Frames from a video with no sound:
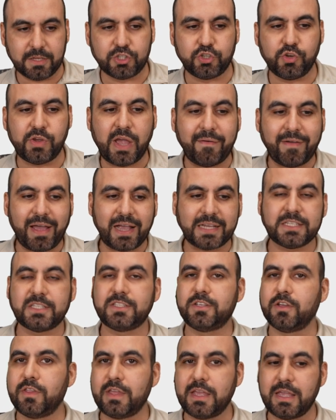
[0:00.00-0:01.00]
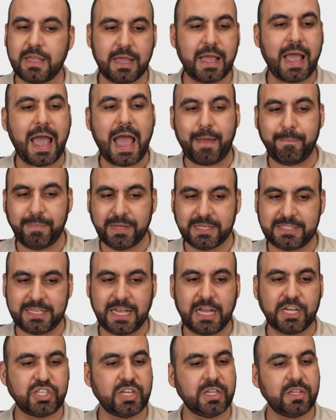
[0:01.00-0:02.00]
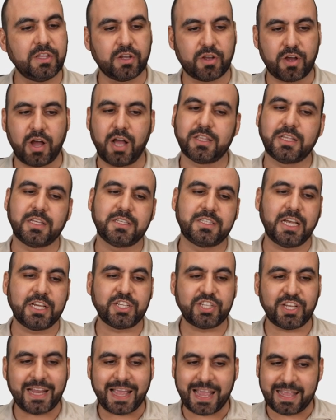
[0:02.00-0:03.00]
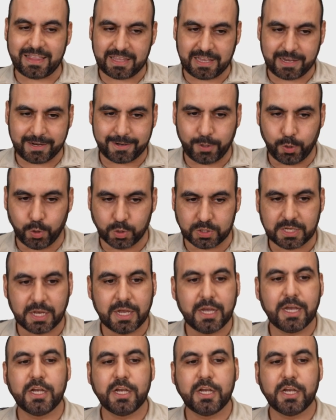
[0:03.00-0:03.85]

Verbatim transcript: So you have access to the admin section, the content section, and the includes.